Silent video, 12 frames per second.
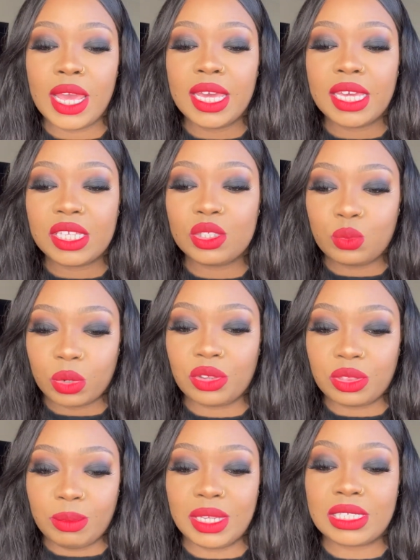He's worth
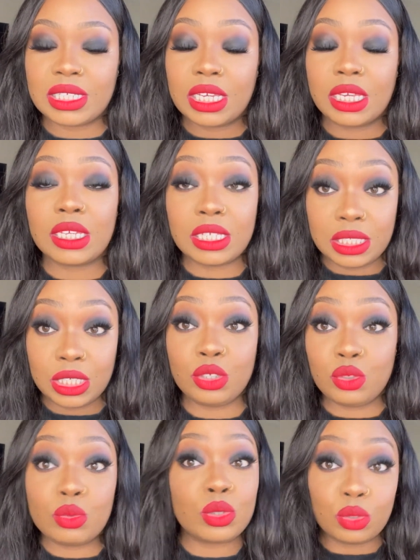me to
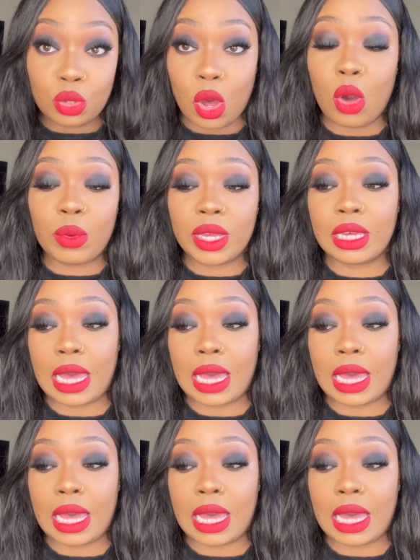continue to going.